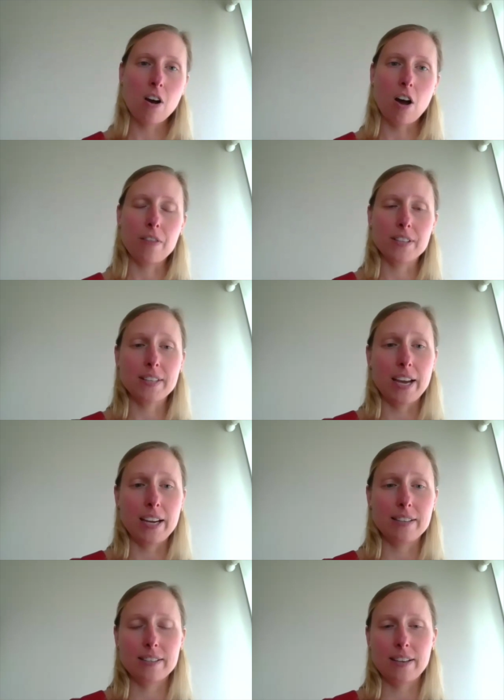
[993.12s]
on the
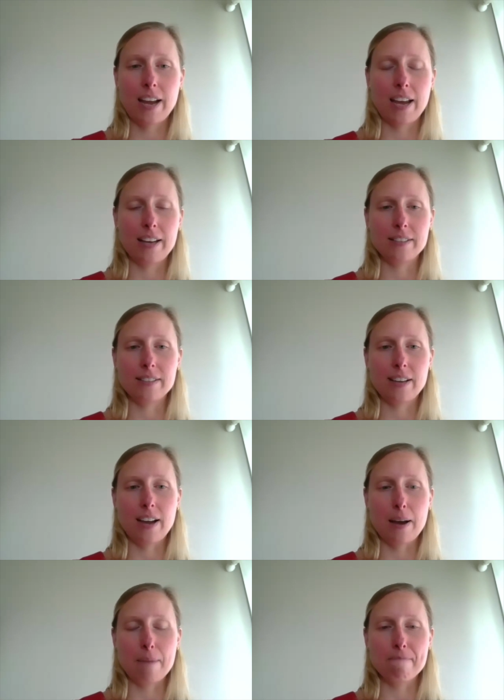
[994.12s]
site, and
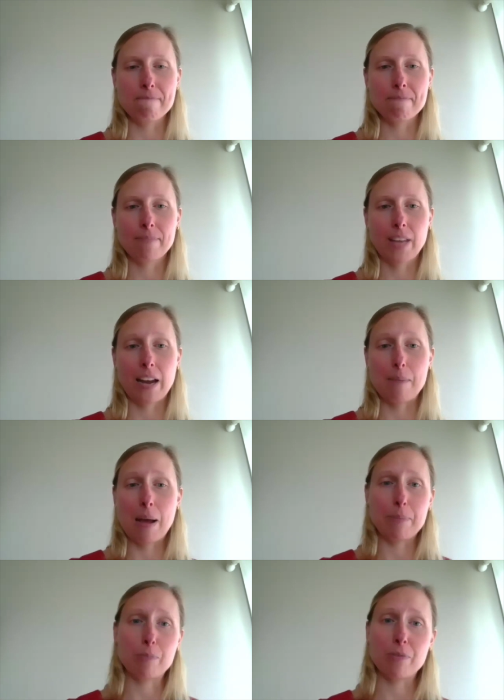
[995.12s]
um, and I'm
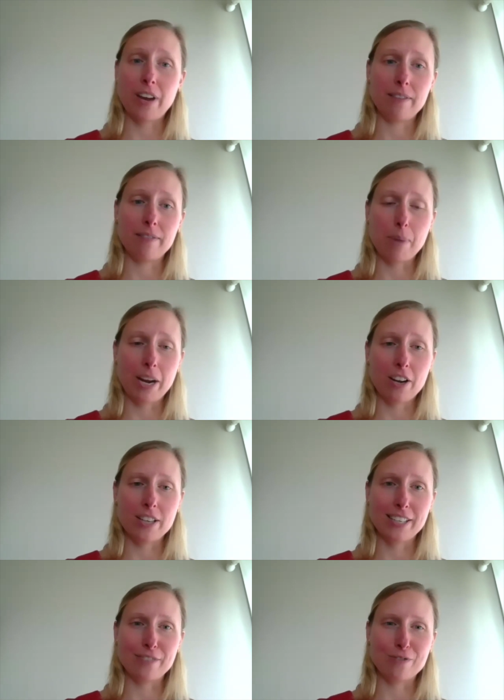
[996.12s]
happy to provide my
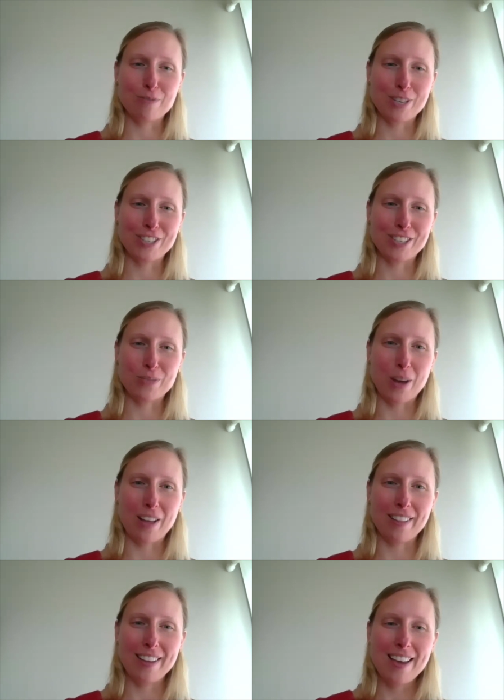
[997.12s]
contact information as
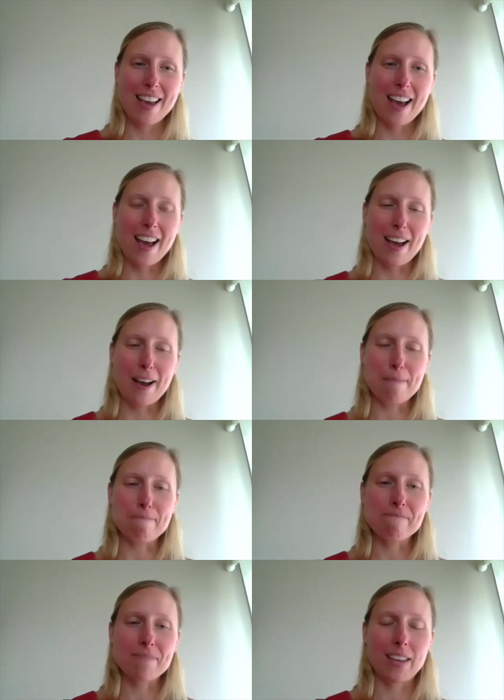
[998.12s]
well.
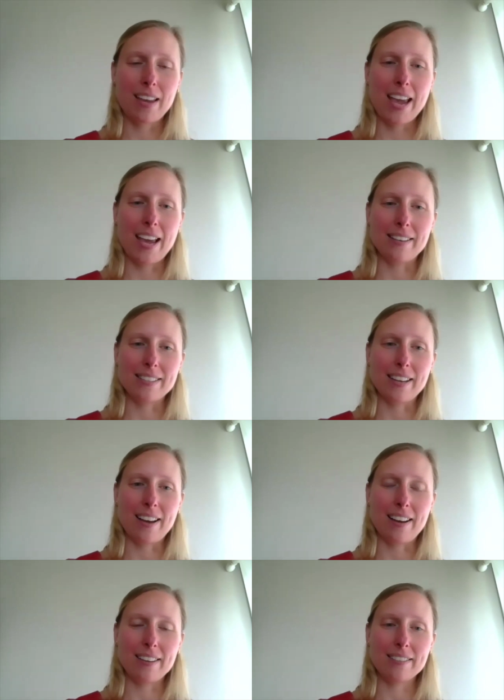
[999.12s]
Um, and
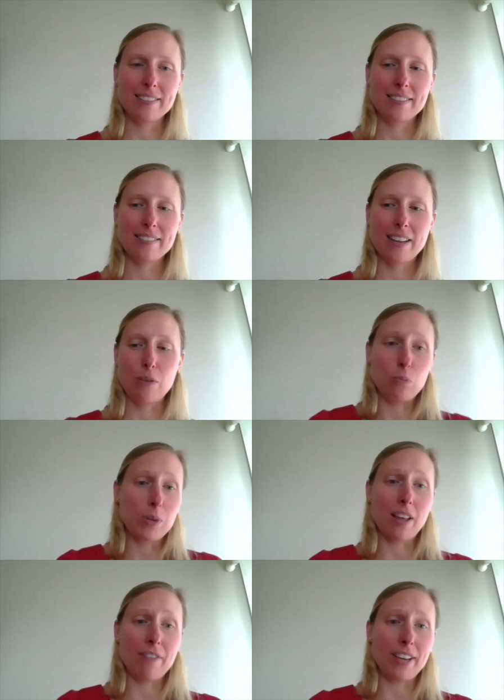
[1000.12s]
uh, and we'd
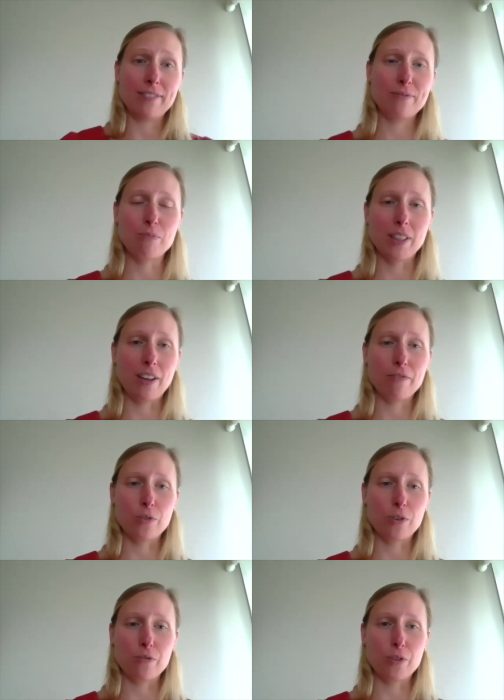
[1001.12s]
love it. We'd love
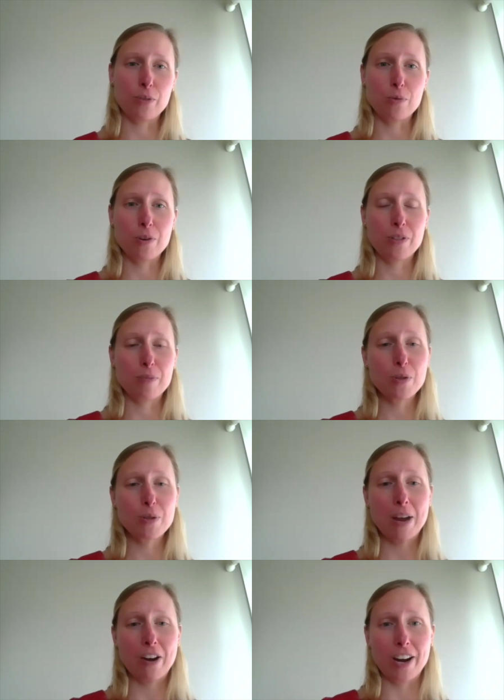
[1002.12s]
for for the more the more the
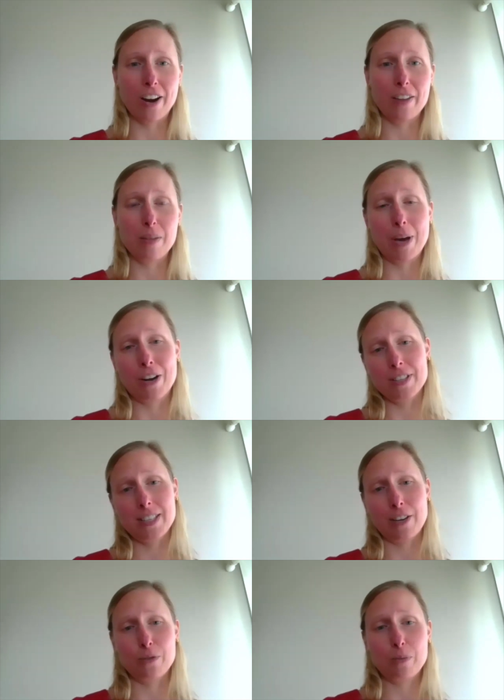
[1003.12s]
merrier, and the better the
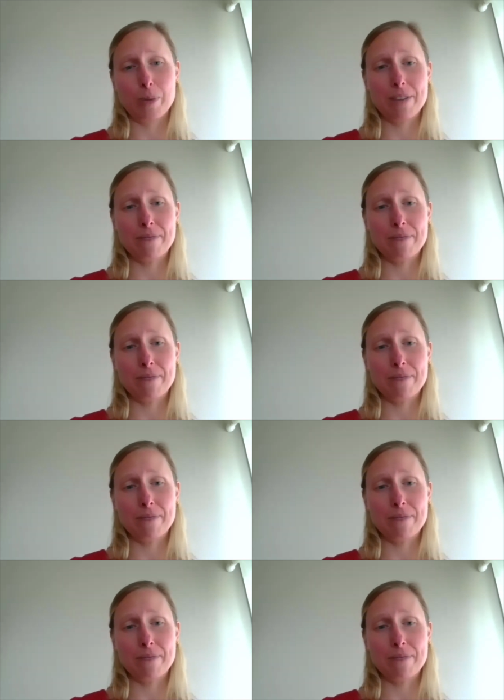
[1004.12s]
standard will be.